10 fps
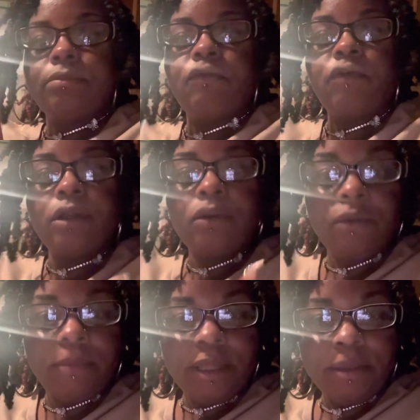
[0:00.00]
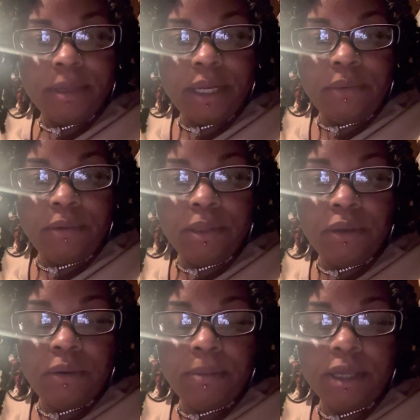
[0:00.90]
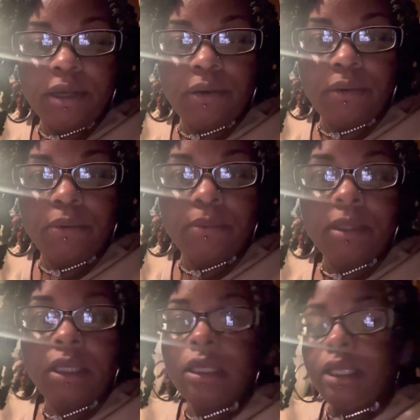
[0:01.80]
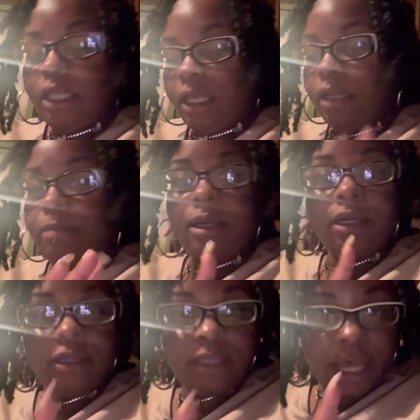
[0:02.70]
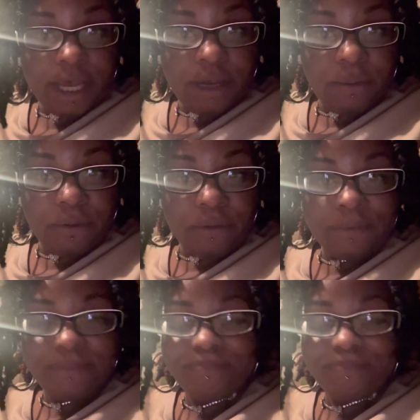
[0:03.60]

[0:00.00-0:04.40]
for a little bit but i will be going back home in about another hour